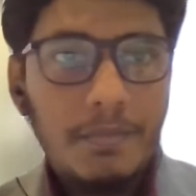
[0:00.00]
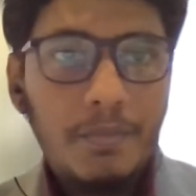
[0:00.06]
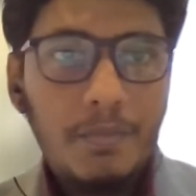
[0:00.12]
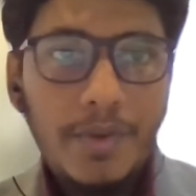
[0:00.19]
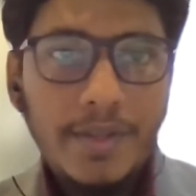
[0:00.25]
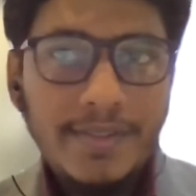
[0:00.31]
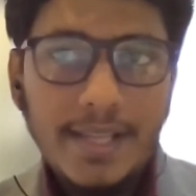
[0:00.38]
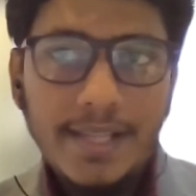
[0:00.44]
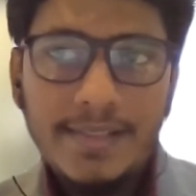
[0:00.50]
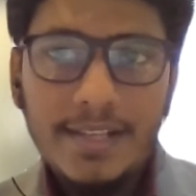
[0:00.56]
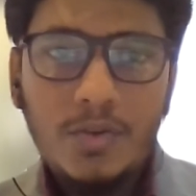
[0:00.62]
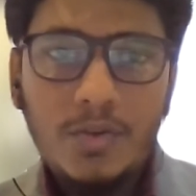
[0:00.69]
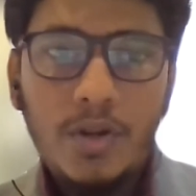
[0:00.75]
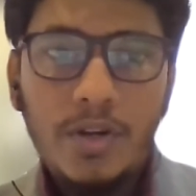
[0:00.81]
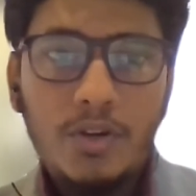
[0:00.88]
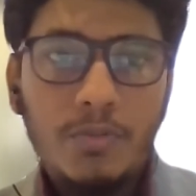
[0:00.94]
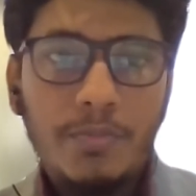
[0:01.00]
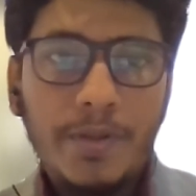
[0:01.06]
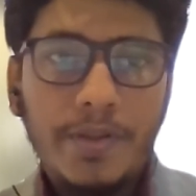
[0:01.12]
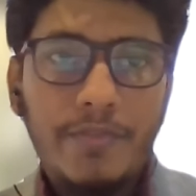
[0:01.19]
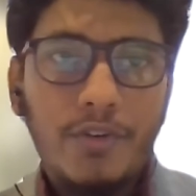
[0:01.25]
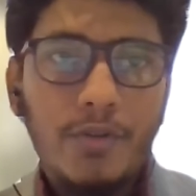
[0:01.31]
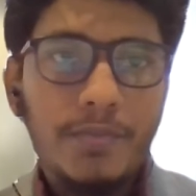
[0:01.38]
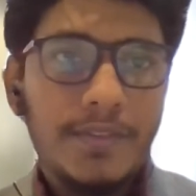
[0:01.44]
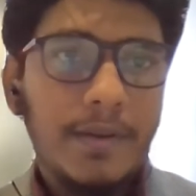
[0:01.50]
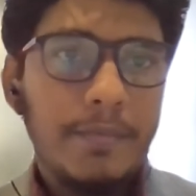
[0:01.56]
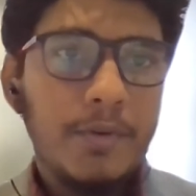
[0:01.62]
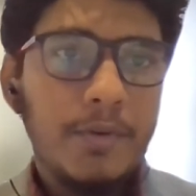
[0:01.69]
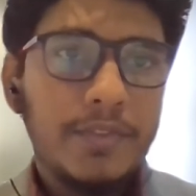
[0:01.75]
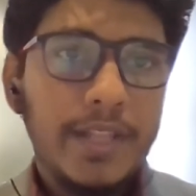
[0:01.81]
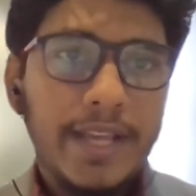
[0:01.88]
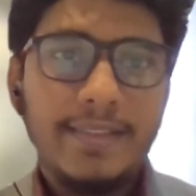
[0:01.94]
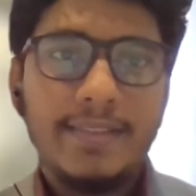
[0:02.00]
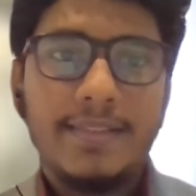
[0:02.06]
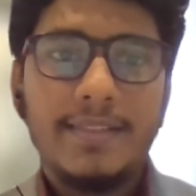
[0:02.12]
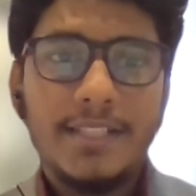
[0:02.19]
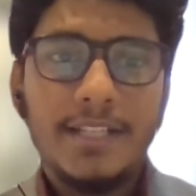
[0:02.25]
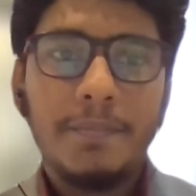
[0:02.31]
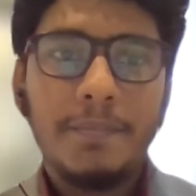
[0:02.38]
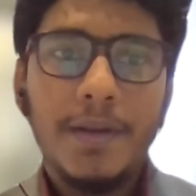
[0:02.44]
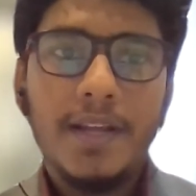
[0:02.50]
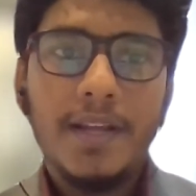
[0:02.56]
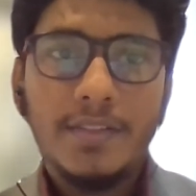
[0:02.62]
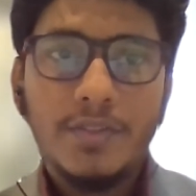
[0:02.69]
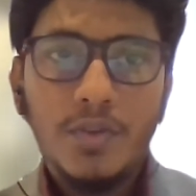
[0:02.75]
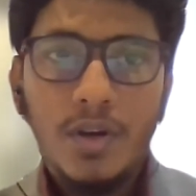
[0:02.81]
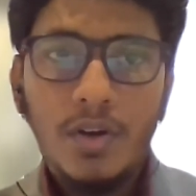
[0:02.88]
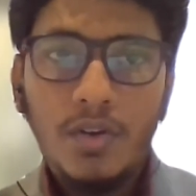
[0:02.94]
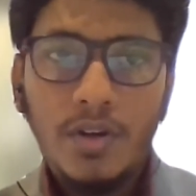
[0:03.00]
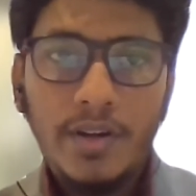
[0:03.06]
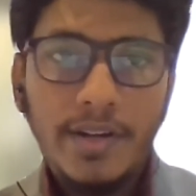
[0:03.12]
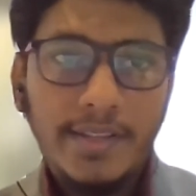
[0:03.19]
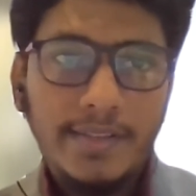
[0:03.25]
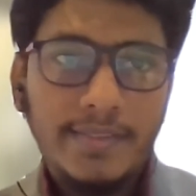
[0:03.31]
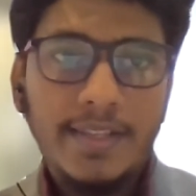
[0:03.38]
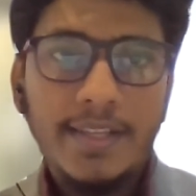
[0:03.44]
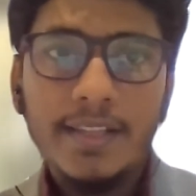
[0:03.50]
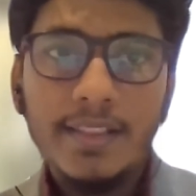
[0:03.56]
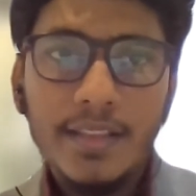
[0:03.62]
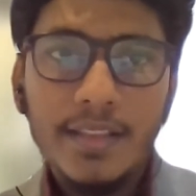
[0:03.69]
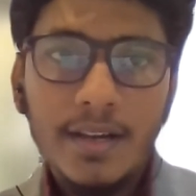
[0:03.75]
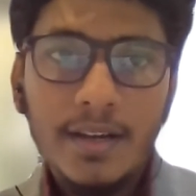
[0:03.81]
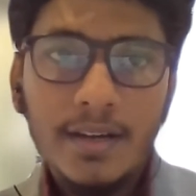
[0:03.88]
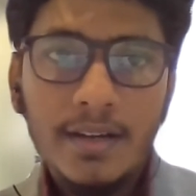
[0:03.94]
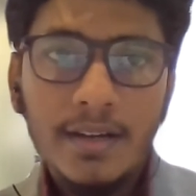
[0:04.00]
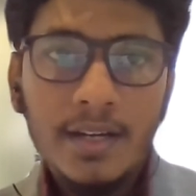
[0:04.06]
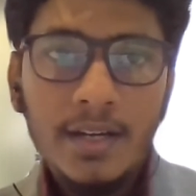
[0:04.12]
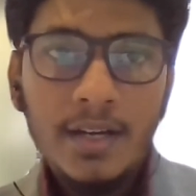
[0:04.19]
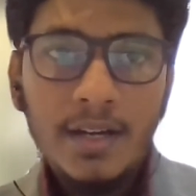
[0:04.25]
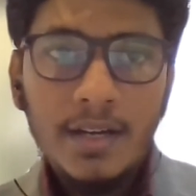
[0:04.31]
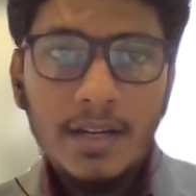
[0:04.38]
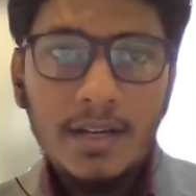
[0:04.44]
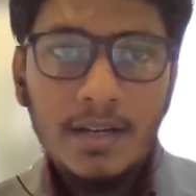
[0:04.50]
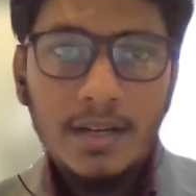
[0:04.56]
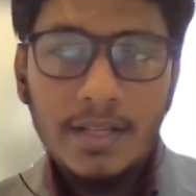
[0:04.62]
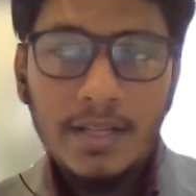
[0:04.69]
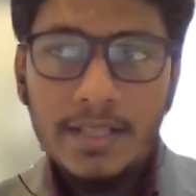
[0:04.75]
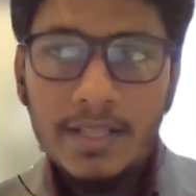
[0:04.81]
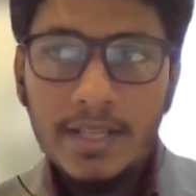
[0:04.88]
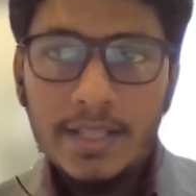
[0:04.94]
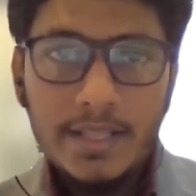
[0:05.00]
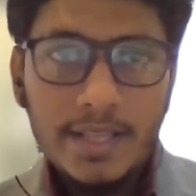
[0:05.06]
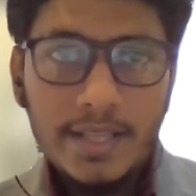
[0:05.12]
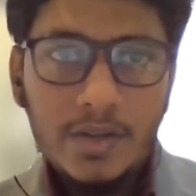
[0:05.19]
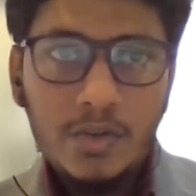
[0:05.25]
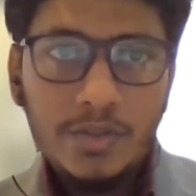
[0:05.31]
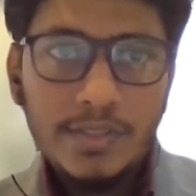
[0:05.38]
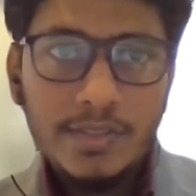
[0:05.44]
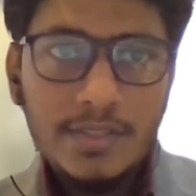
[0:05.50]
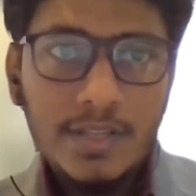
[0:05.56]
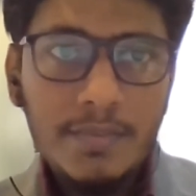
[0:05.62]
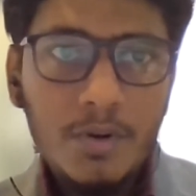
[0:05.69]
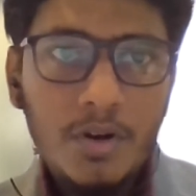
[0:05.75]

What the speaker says: Is it going to be from some of the existing players who are already seeing in the ecosystem?